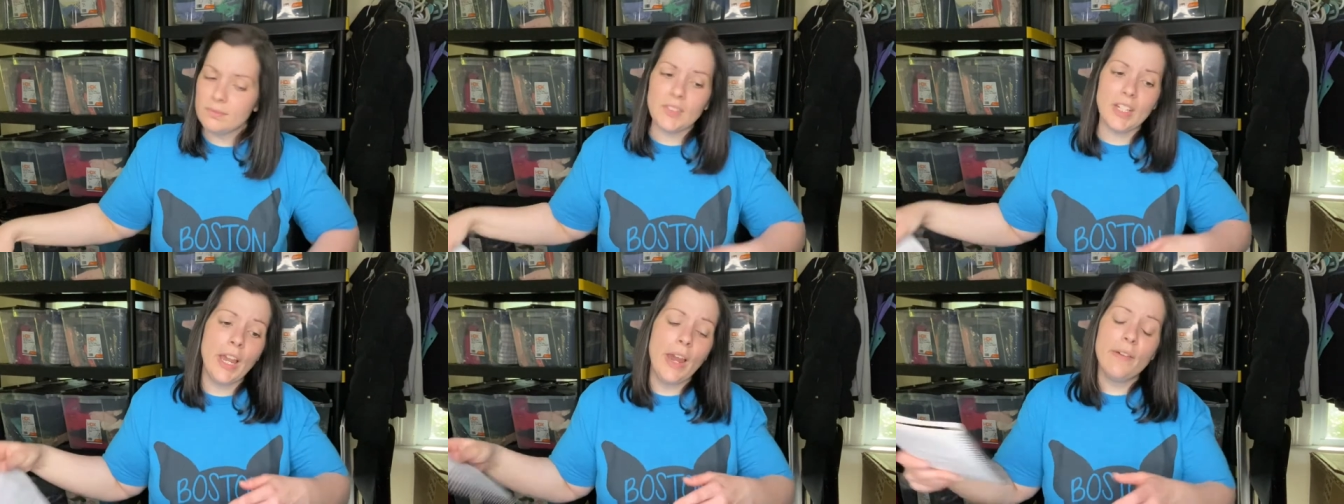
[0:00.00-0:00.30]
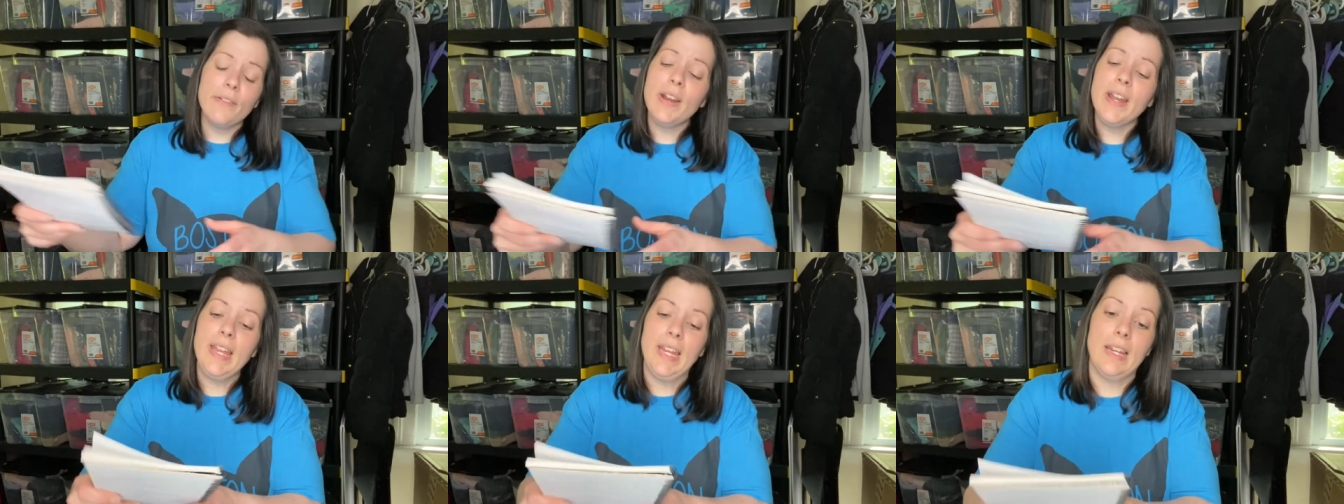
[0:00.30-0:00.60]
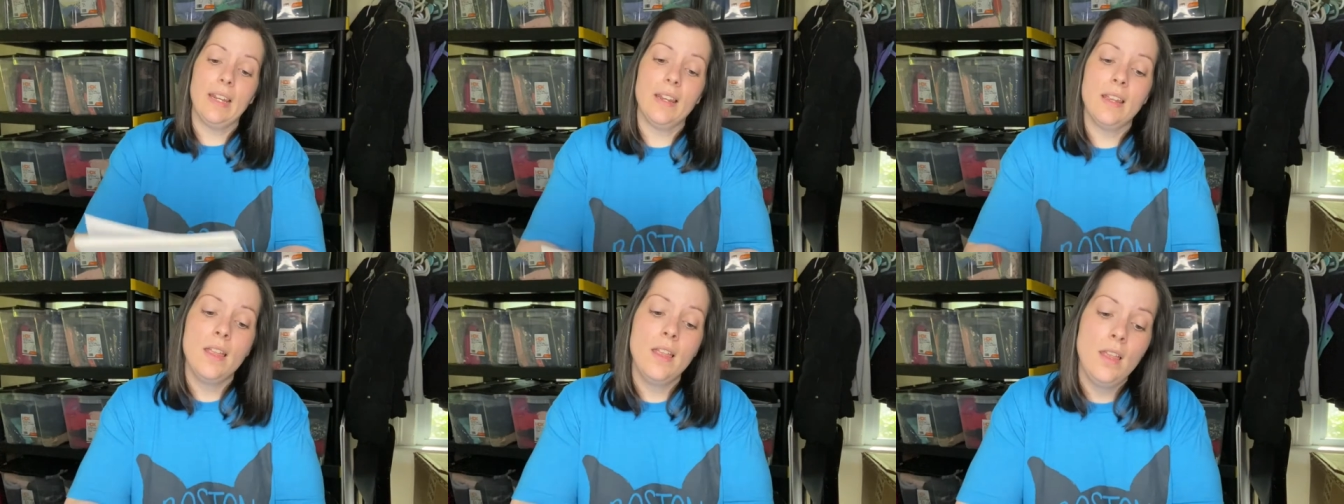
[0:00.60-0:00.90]
All right,
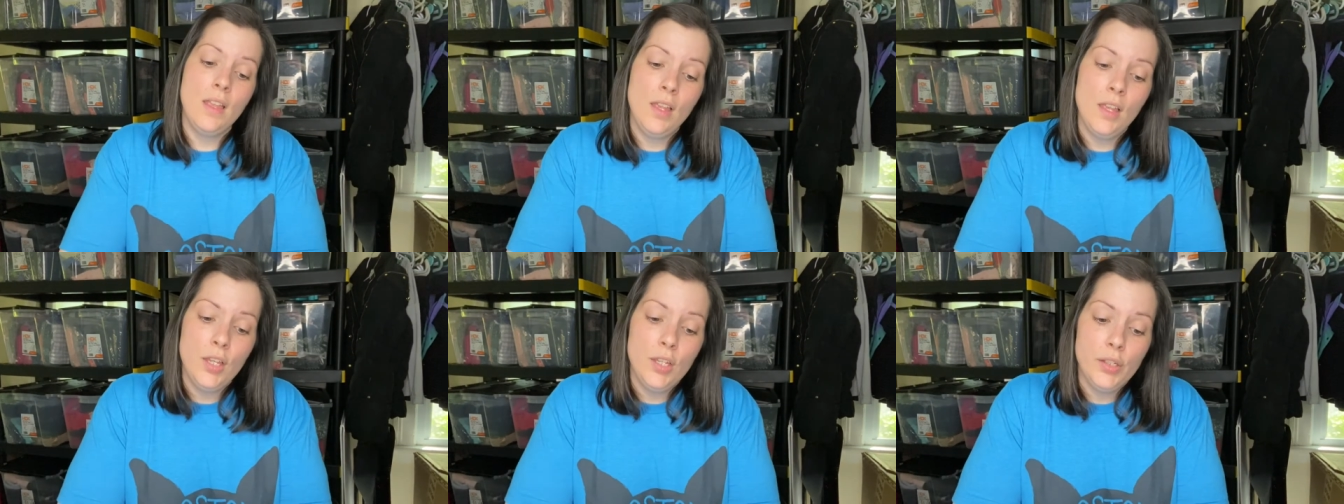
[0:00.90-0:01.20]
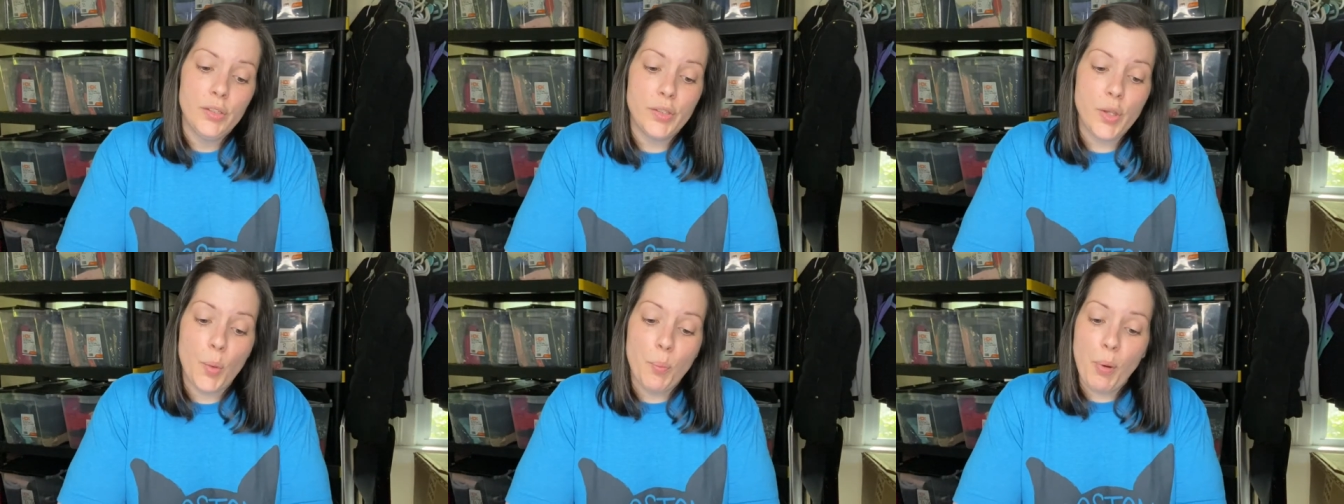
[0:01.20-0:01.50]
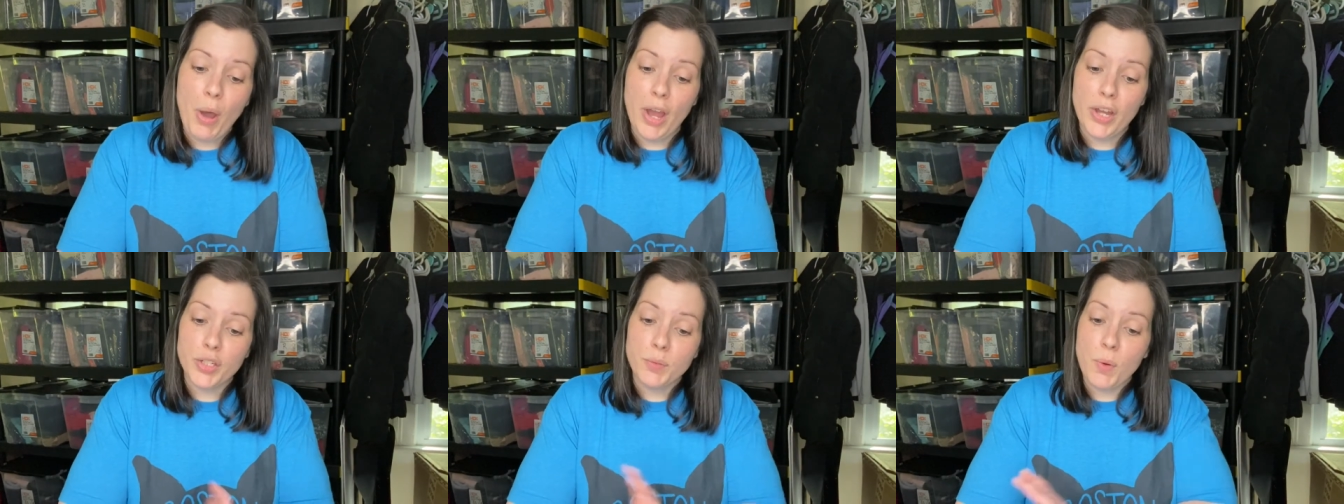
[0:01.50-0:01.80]
so
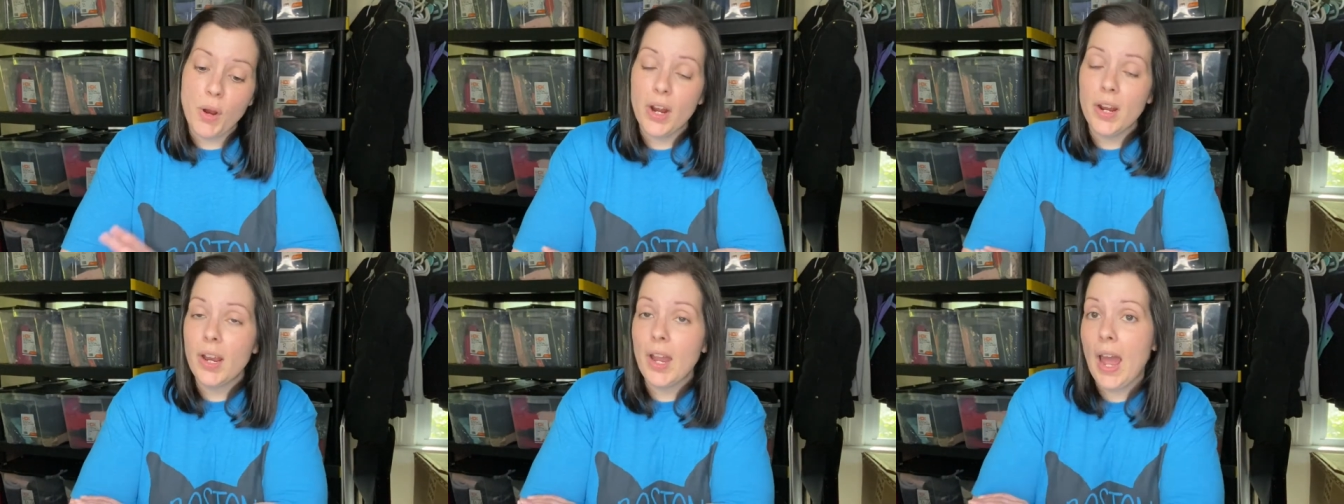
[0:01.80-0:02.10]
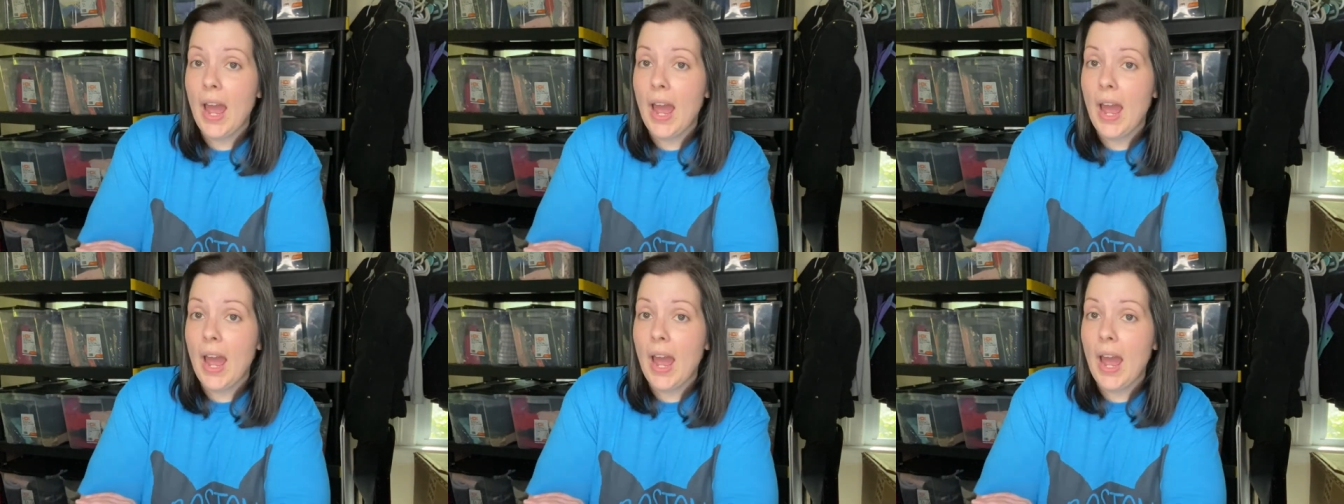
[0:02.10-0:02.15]
Poshmark,